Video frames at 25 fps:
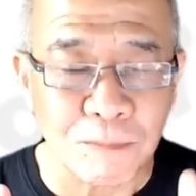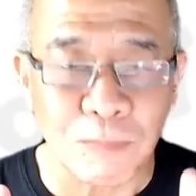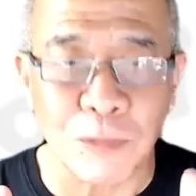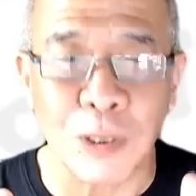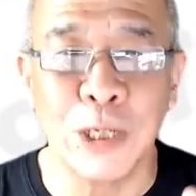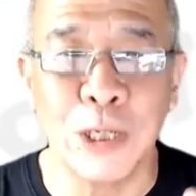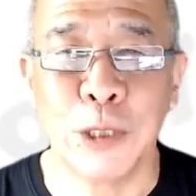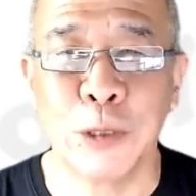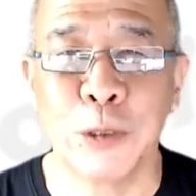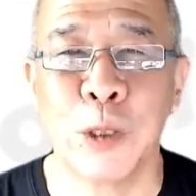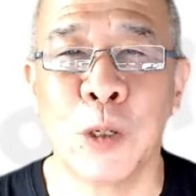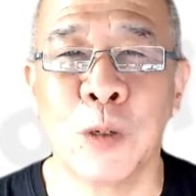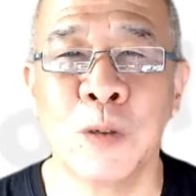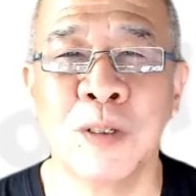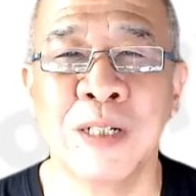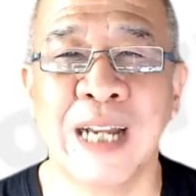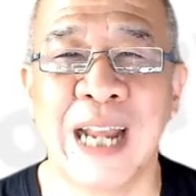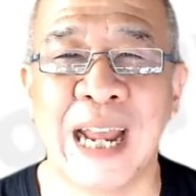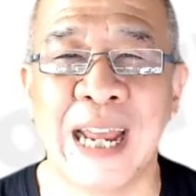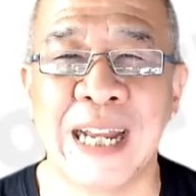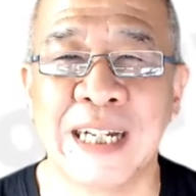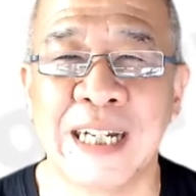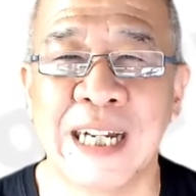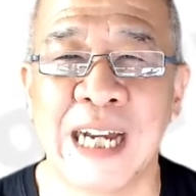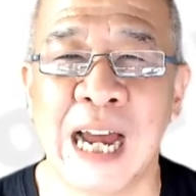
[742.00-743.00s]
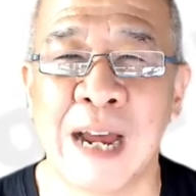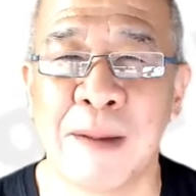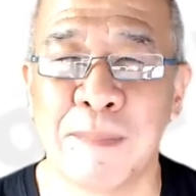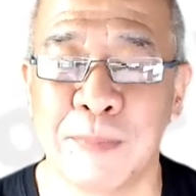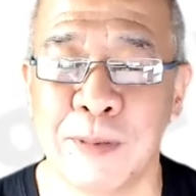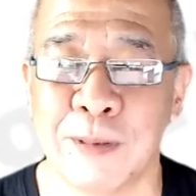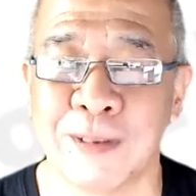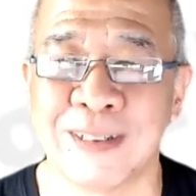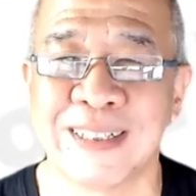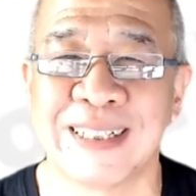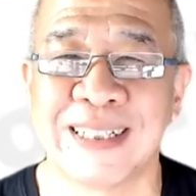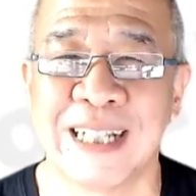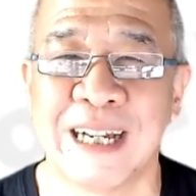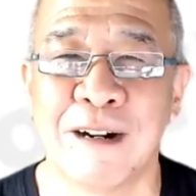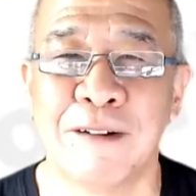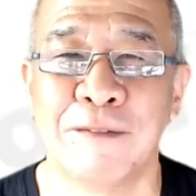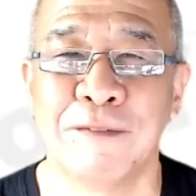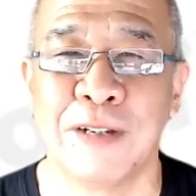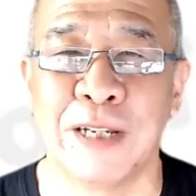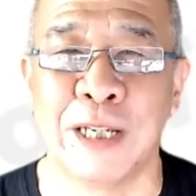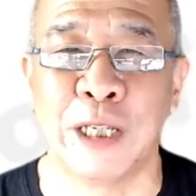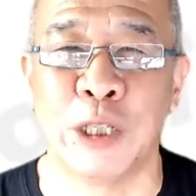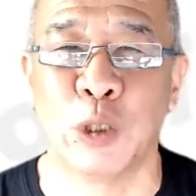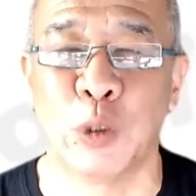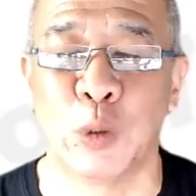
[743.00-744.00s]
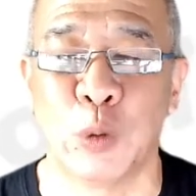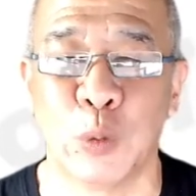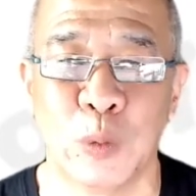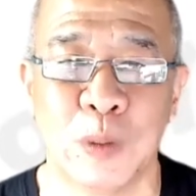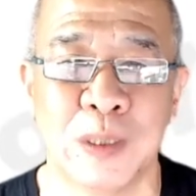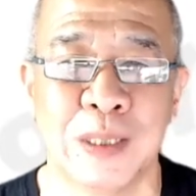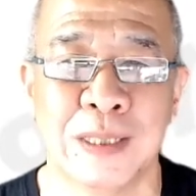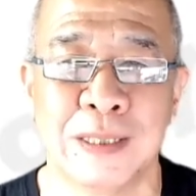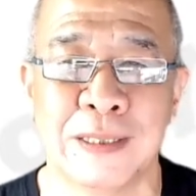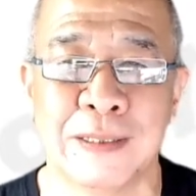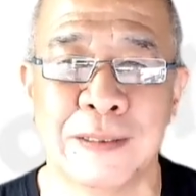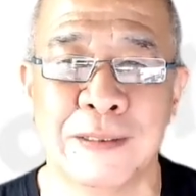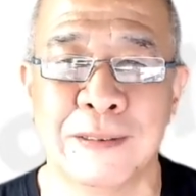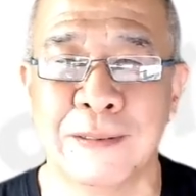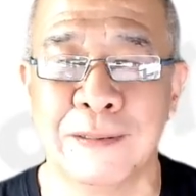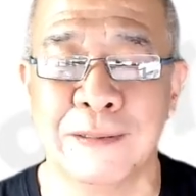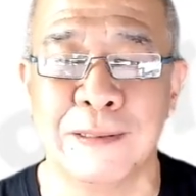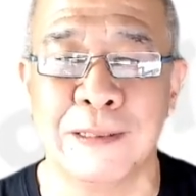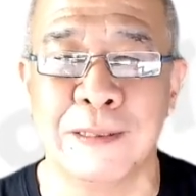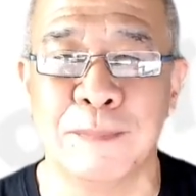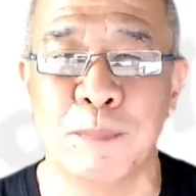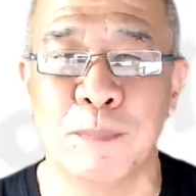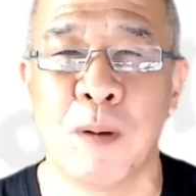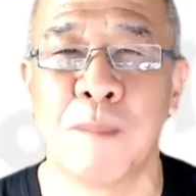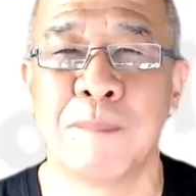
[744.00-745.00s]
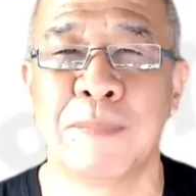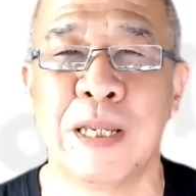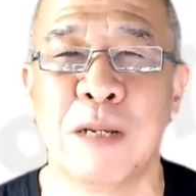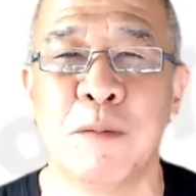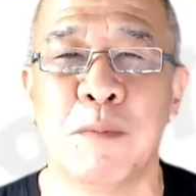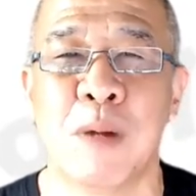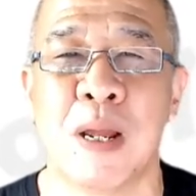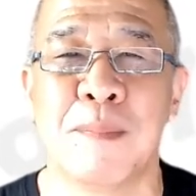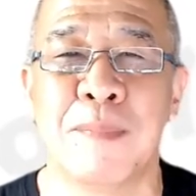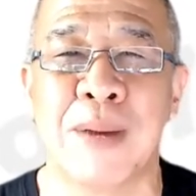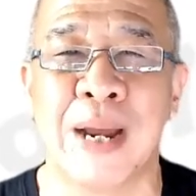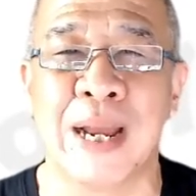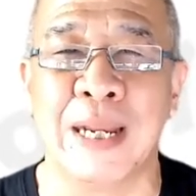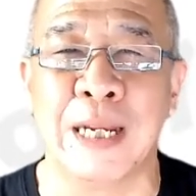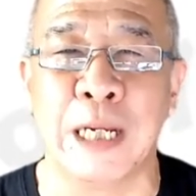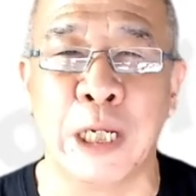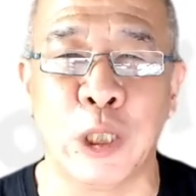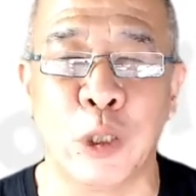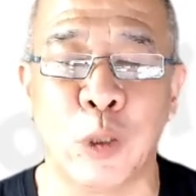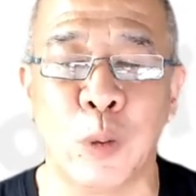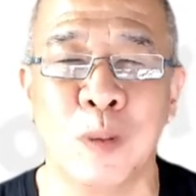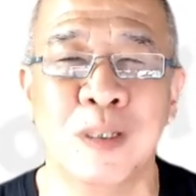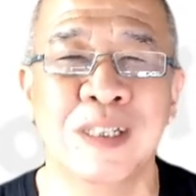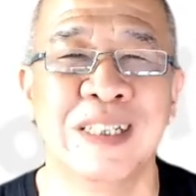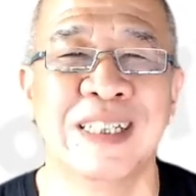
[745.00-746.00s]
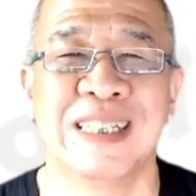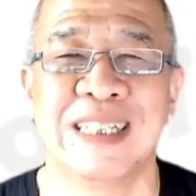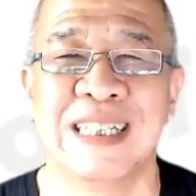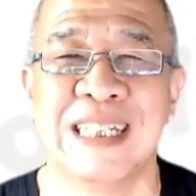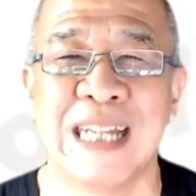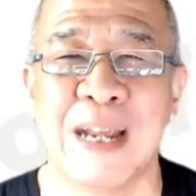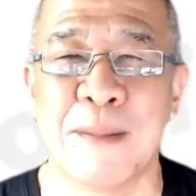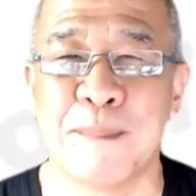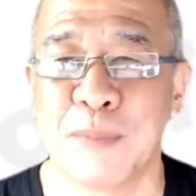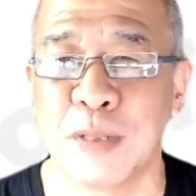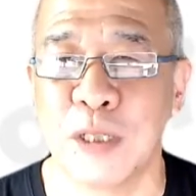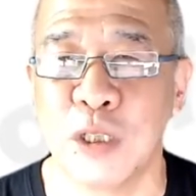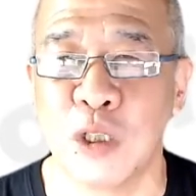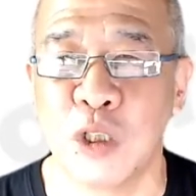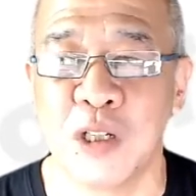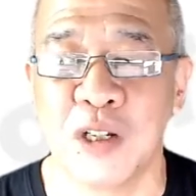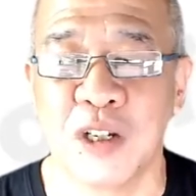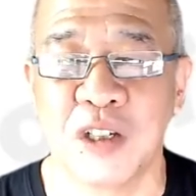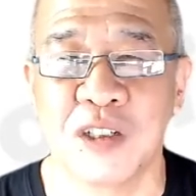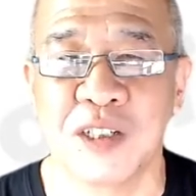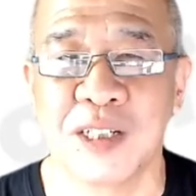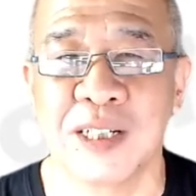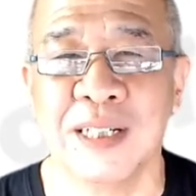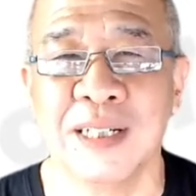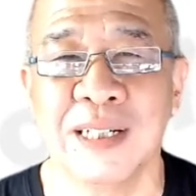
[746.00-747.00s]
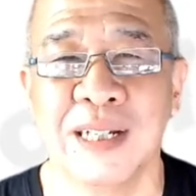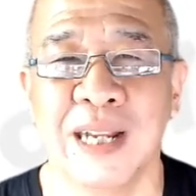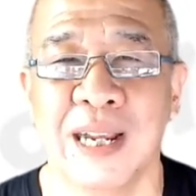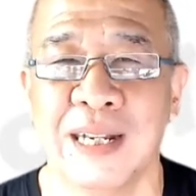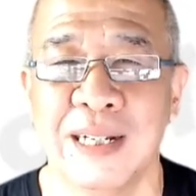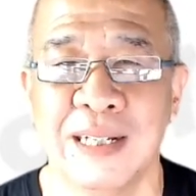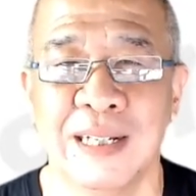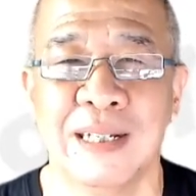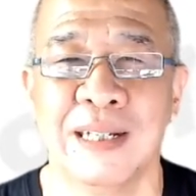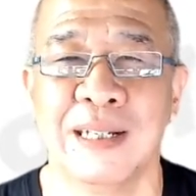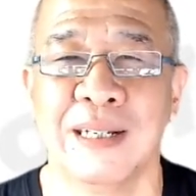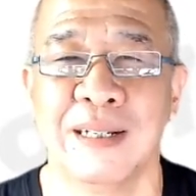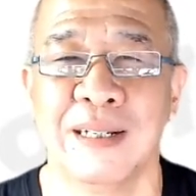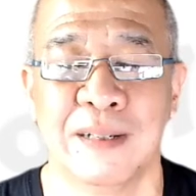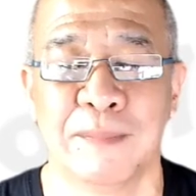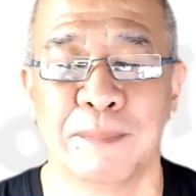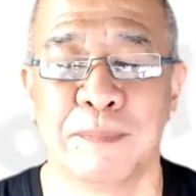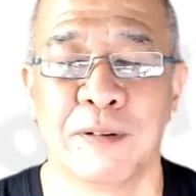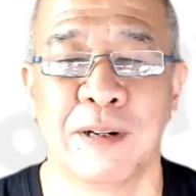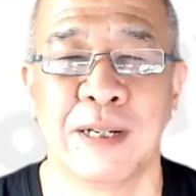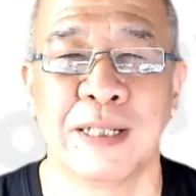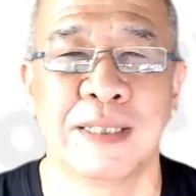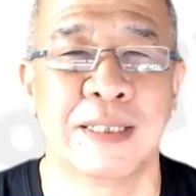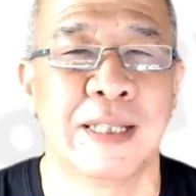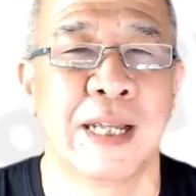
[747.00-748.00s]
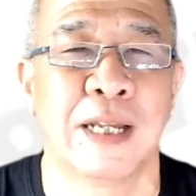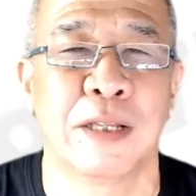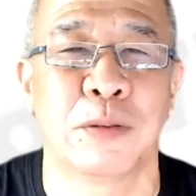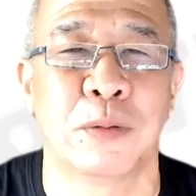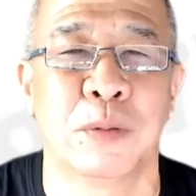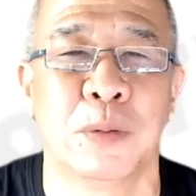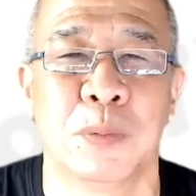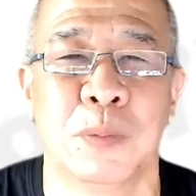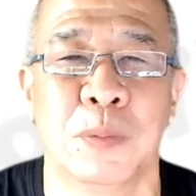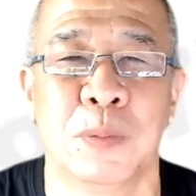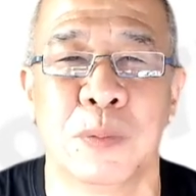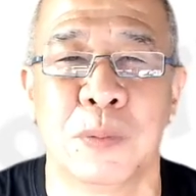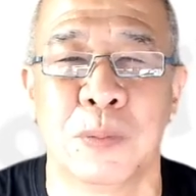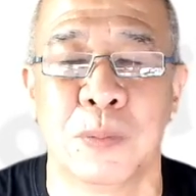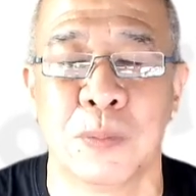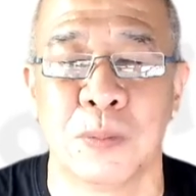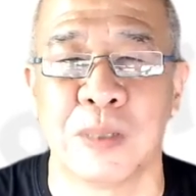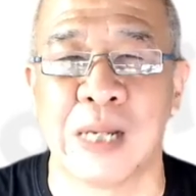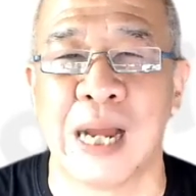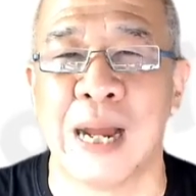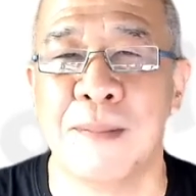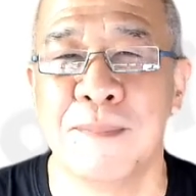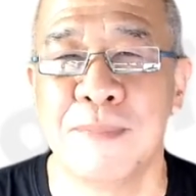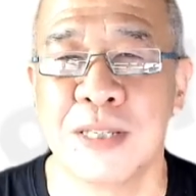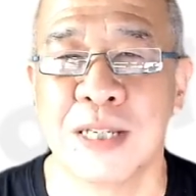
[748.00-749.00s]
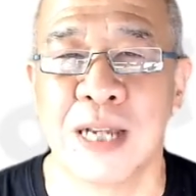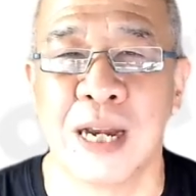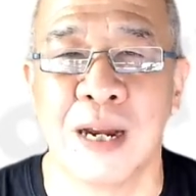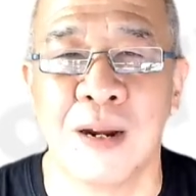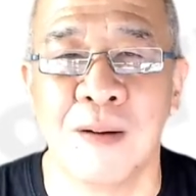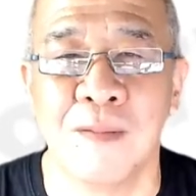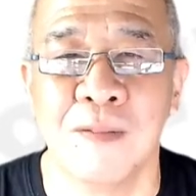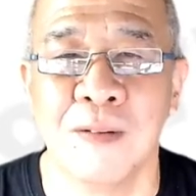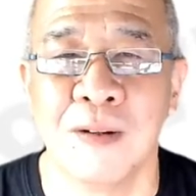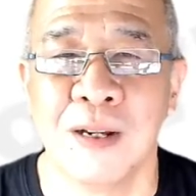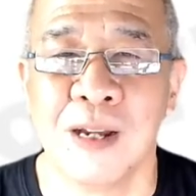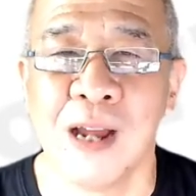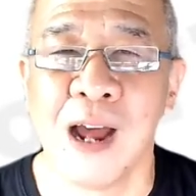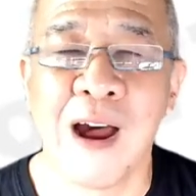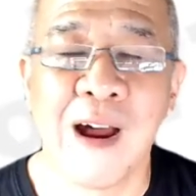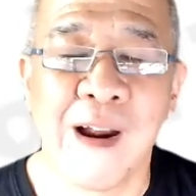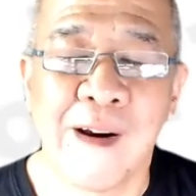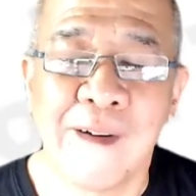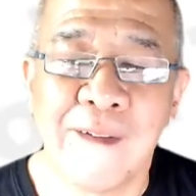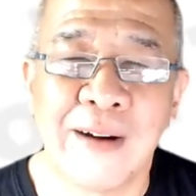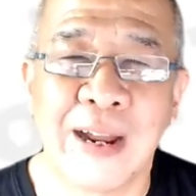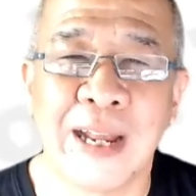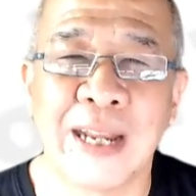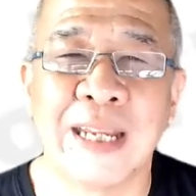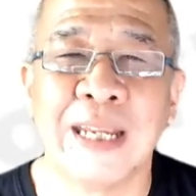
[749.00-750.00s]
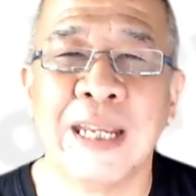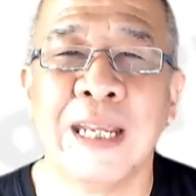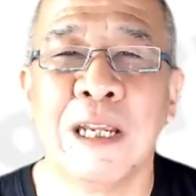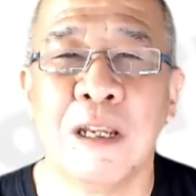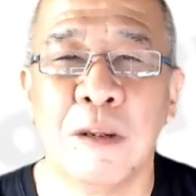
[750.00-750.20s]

you don't end up yourself into a property whereby you don't see appreciation and the price start to come down, right?